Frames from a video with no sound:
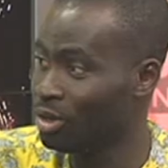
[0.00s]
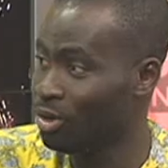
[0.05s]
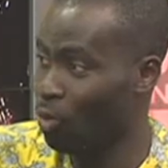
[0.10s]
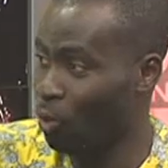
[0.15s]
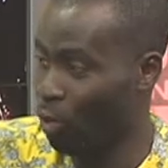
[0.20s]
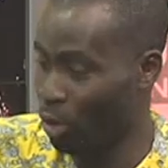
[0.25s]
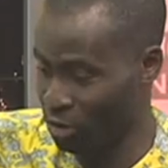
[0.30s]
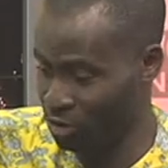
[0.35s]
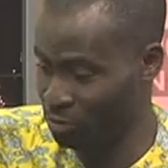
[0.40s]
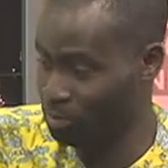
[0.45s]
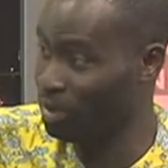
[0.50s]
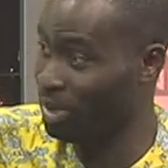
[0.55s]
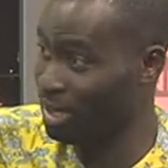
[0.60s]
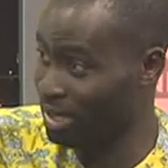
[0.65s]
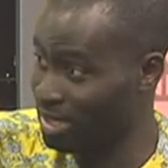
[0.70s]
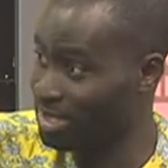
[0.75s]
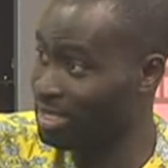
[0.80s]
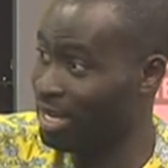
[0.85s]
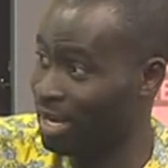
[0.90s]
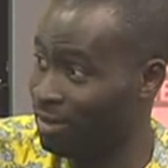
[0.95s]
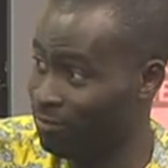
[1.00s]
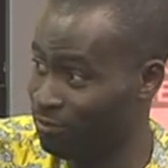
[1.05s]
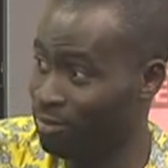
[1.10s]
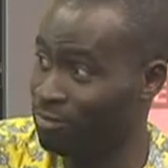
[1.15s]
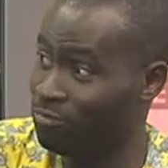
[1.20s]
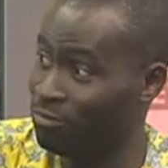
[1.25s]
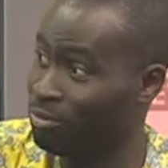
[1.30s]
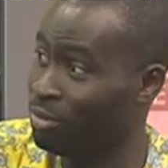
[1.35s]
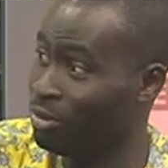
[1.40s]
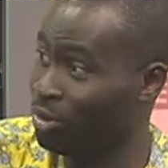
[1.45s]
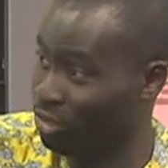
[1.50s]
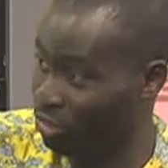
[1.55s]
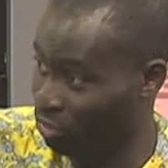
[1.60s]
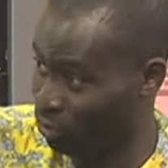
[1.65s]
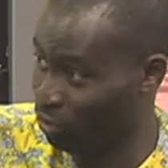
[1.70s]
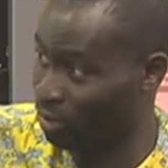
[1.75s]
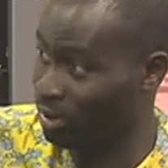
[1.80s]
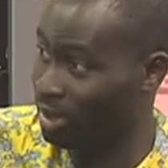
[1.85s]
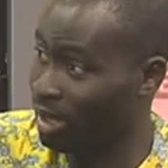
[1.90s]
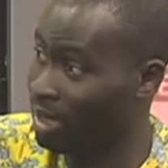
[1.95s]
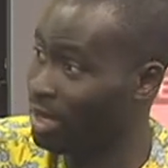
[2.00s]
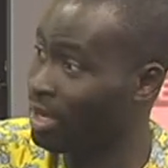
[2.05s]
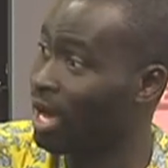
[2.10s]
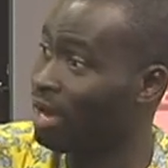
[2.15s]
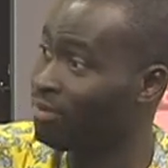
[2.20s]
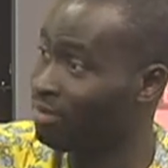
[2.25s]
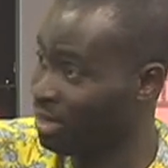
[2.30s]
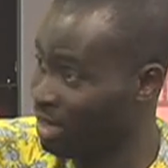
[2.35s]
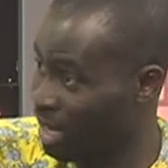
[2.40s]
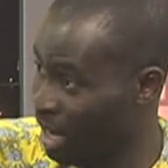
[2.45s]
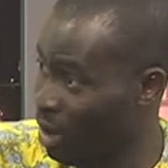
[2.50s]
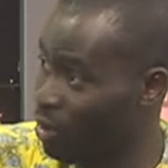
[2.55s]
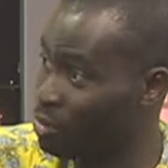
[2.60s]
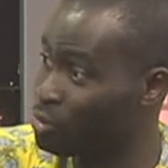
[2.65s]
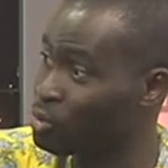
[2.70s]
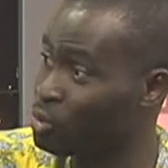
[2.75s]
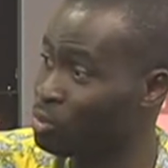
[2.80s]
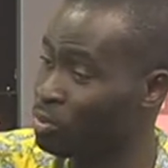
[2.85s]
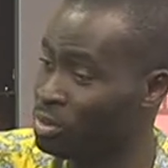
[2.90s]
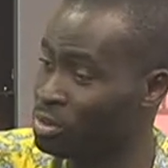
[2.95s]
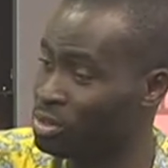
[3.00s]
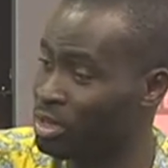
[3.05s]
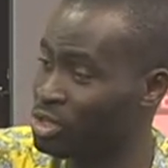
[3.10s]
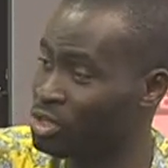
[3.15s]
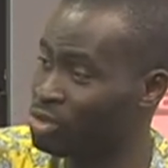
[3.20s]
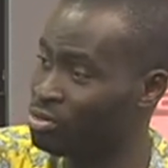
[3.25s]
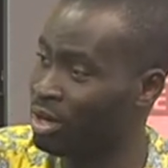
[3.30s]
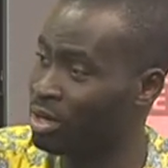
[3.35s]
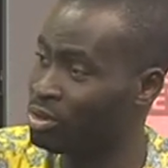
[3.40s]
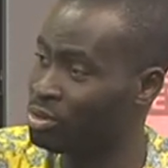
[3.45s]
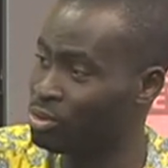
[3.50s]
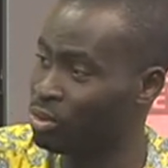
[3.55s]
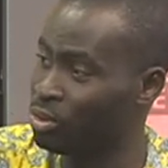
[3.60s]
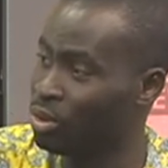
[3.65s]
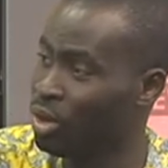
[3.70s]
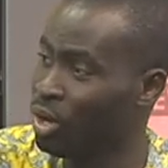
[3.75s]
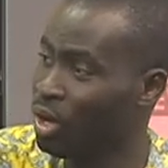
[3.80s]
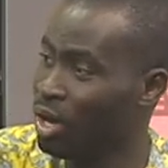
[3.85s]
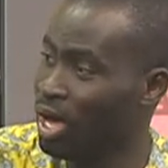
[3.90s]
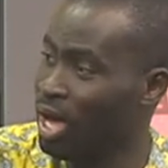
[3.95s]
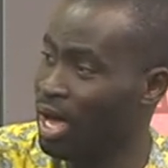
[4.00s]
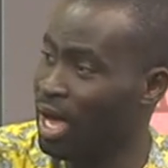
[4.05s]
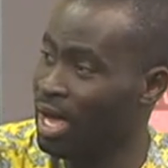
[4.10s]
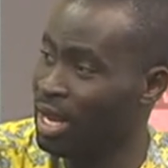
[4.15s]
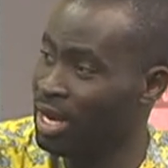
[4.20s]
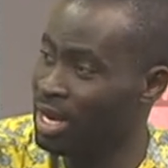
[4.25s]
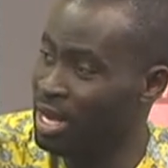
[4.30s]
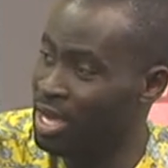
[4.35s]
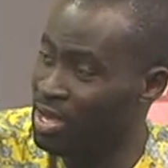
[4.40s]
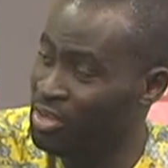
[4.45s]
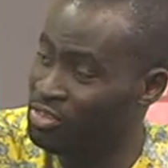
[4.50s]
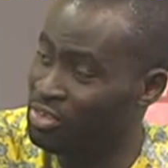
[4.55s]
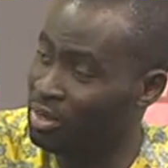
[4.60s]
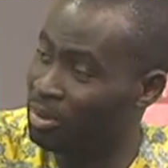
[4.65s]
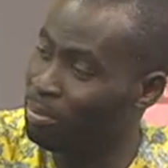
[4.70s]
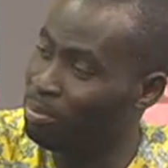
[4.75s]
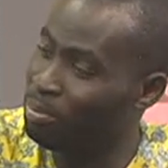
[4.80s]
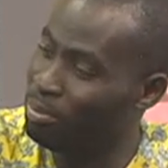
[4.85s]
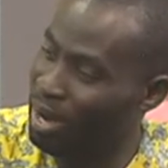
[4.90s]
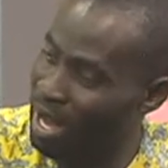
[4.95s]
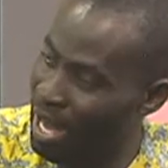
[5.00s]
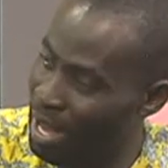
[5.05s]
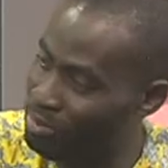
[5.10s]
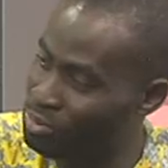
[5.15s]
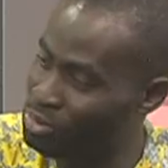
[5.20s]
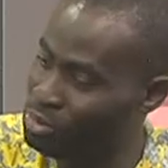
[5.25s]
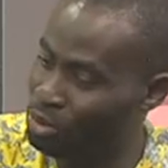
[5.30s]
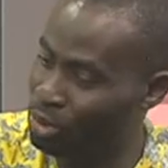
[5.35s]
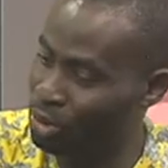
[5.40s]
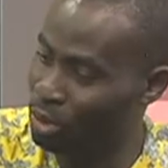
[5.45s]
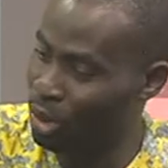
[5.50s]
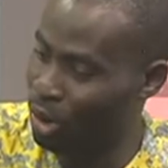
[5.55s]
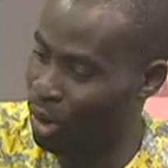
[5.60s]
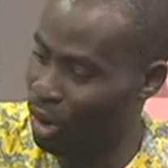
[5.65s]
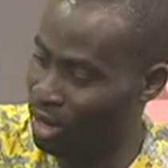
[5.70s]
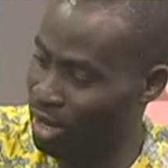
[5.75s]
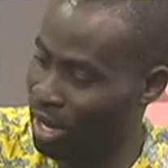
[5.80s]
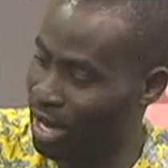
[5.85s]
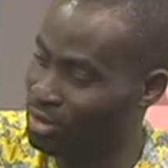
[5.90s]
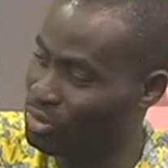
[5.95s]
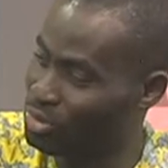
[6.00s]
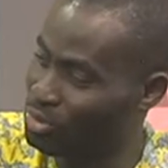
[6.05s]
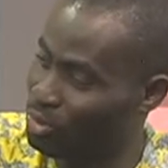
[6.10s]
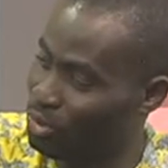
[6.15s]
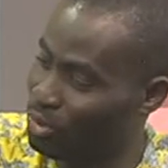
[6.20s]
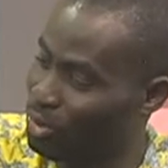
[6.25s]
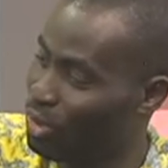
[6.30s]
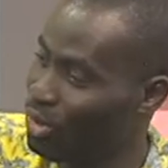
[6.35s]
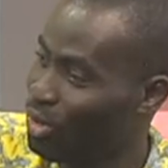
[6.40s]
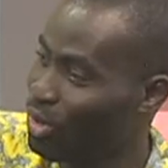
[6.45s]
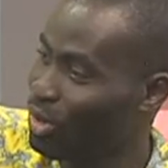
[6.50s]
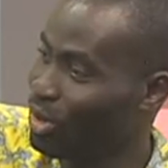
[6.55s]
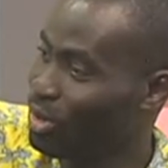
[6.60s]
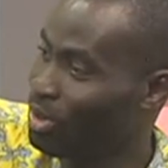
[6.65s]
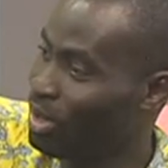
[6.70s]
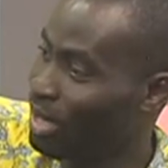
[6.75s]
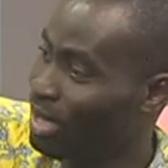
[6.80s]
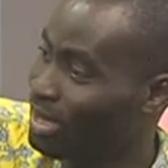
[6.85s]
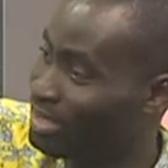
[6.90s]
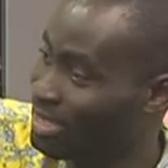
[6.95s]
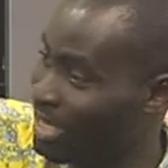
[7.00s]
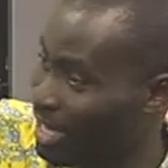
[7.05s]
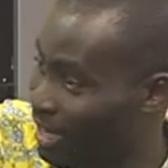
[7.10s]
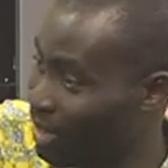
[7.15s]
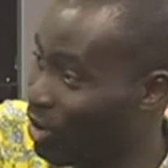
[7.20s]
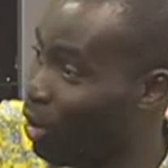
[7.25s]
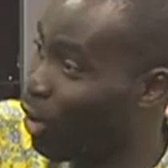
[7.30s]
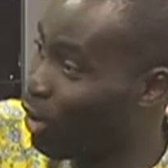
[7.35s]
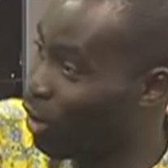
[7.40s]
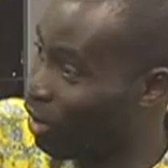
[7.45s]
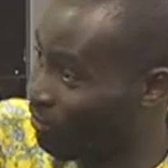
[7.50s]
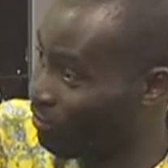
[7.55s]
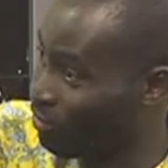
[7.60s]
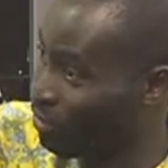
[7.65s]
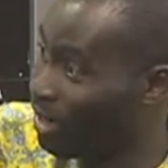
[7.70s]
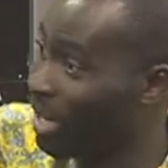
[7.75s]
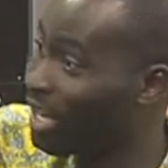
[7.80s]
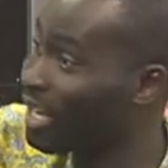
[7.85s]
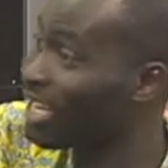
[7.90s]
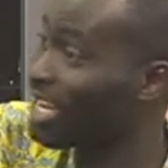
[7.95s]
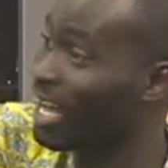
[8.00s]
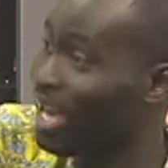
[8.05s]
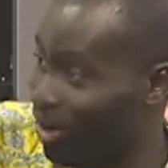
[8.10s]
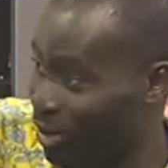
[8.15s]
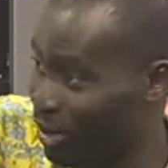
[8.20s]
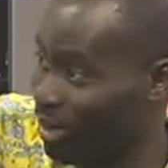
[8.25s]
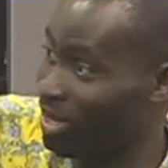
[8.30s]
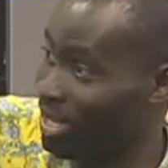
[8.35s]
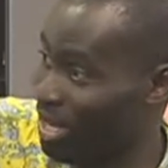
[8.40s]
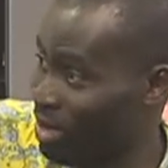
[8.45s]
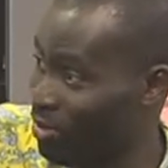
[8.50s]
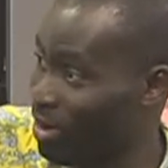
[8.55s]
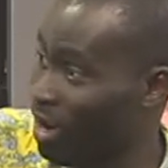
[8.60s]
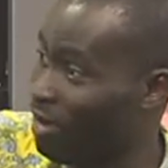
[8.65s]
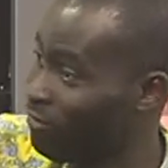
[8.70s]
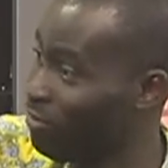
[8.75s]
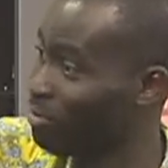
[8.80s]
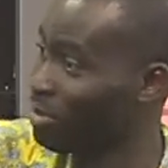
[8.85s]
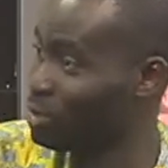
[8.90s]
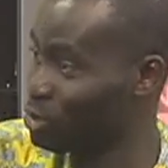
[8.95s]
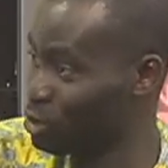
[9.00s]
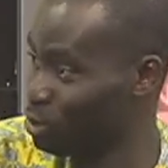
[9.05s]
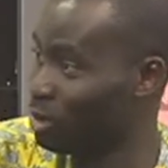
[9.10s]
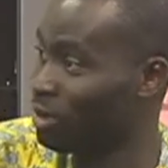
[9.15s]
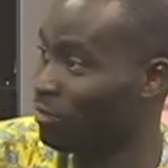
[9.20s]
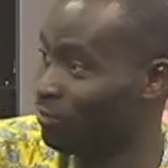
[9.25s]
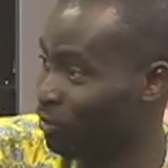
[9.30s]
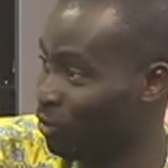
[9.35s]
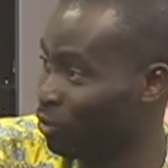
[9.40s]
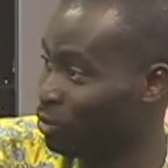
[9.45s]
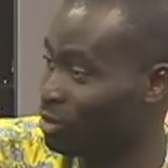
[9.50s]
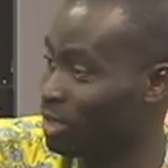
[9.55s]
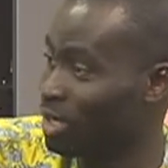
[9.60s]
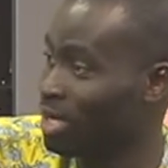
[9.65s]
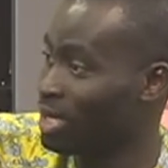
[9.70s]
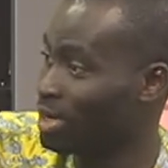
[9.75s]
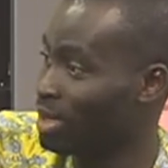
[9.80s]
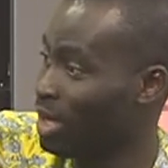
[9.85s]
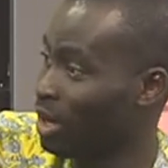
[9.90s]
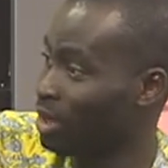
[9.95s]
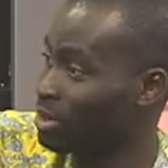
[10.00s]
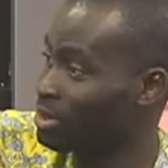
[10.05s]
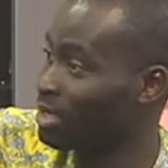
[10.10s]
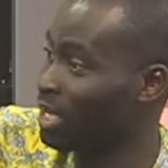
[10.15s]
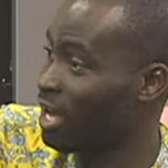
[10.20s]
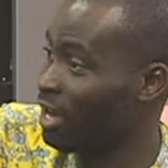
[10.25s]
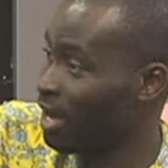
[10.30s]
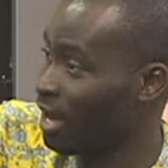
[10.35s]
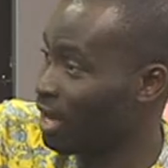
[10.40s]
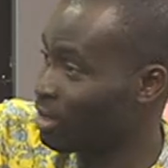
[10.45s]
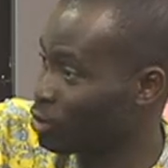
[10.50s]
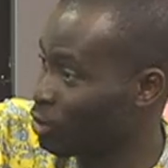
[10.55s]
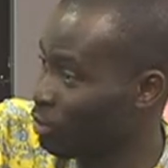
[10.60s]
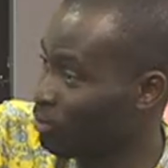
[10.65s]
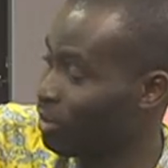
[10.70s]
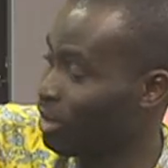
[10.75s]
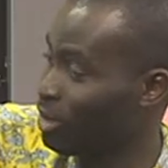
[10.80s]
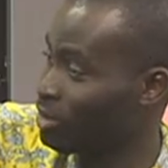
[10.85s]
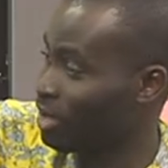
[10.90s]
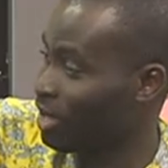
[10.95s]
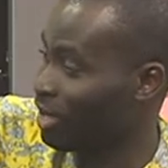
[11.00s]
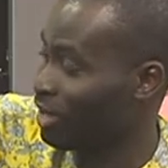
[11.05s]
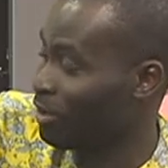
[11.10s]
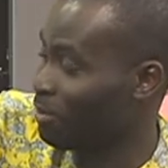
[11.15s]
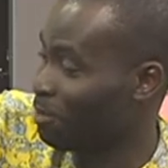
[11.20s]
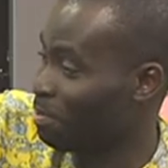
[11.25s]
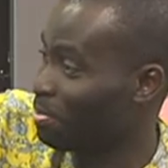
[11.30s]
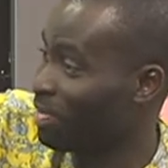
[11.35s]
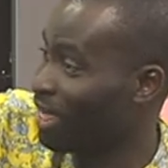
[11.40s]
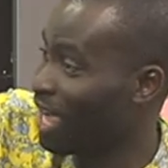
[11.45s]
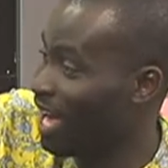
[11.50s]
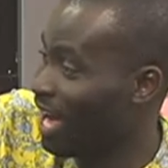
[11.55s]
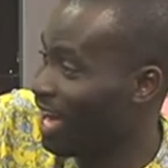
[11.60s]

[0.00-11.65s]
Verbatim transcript: what is being done from February 3 that they have announced will be just trying to uh, lay some pipes to connect to the TEN oil field, another oil area from the Jubilee field, that is the uh, John, um, uh, the,